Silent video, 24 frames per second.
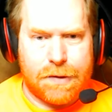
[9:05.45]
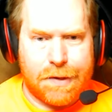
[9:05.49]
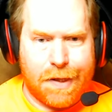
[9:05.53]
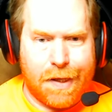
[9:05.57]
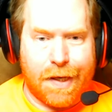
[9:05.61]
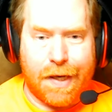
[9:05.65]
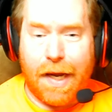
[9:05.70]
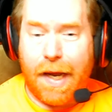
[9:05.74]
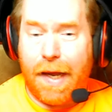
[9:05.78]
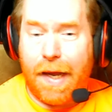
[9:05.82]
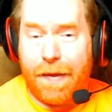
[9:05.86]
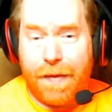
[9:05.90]

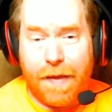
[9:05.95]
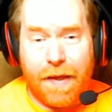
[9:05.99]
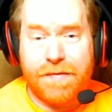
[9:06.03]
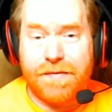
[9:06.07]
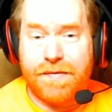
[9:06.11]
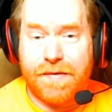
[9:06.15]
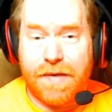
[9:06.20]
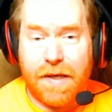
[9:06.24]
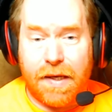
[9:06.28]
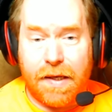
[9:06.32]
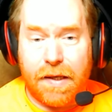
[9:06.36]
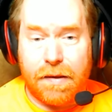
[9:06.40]
Okay, and that's
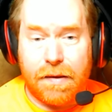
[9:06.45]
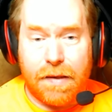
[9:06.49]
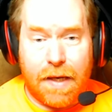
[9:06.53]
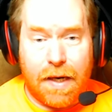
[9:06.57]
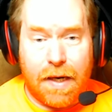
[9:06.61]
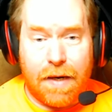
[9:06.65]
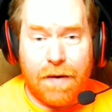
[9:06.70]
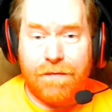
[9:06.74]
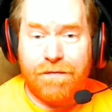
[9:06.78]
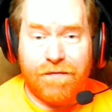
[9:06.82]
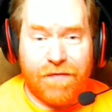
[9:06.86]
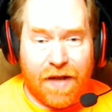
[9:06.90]
taken
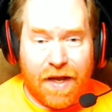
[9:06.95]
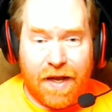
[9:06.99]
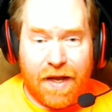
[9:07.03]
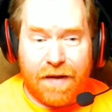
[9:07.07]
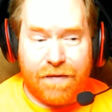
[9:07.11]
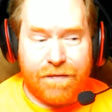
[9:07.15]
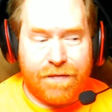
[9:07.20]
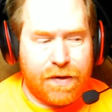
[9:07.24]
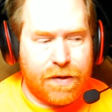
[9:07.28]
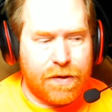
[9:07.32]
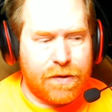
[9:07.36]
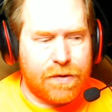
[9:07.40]
now
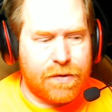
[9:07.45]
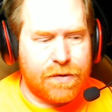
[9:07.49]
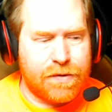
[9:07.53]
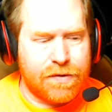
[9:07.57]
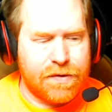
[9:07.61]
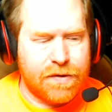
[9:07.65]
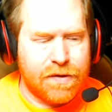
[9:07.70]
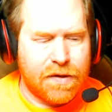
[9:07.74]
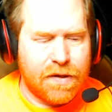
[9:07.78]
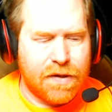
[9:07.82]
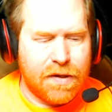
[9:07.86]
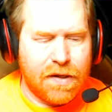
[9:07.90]
5
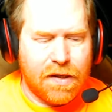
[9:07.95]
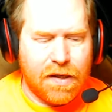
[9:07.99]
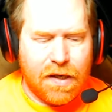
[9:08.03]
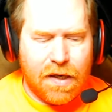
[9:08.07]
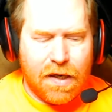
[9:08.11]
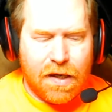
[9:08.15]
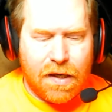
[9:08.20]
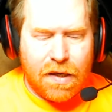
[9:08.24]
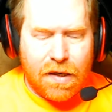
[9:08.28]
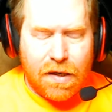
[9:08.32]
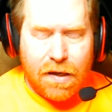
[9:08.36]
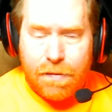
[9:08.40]
years.
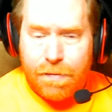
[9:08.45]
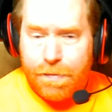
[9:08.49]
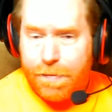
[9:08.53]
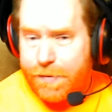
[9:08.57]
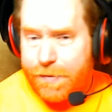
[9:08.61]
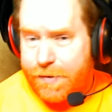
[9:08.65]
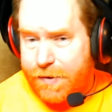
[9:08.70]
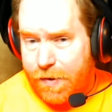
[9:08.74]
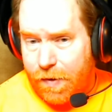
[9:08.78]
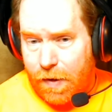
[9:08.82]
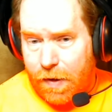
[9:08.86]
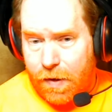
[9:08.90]

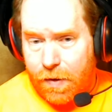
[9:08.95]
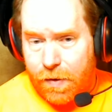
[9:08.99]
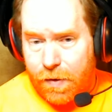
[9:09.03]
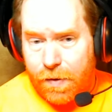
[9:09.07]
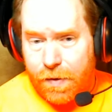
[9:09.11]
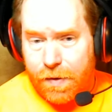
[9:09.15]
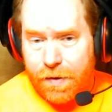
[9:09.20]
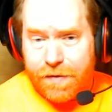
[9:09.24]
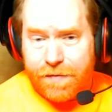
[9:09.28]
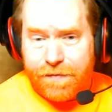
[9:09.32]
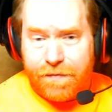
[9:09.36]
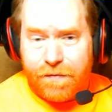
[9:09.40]
So I go
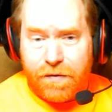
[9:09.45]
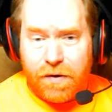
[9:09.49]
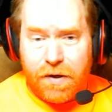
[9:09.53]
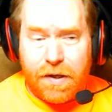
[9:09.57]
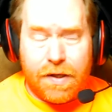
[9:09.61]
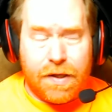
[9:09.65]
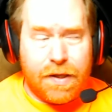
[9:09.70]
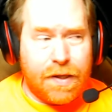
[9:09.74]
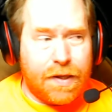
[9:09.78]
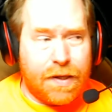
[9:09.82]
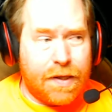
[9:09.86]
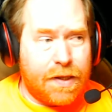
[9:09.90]
to this free
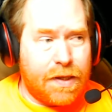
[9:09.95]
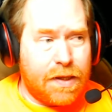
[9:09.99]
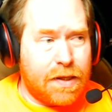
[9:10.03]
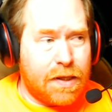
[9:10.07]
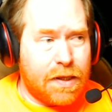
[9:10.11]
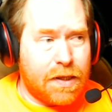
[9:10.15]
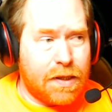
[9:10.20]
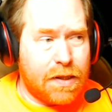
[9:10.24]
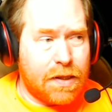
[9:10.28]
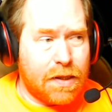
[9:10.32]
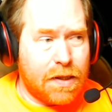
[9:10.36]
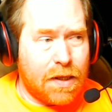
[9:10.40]

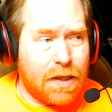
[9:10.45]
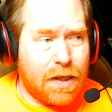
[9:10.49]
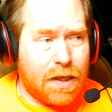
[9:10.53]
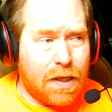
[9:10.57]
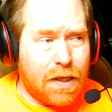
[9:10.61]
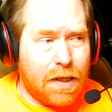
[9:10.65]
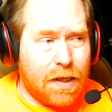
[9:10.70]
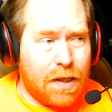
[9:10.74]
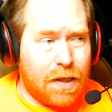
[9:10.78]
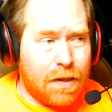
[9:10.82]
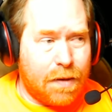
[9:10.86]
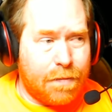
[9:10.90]
clinic,
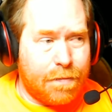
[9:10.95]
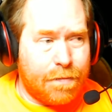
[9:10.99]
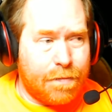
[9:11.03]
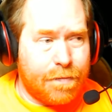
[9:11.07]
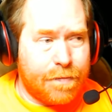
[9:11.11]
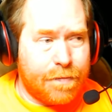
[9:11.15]
but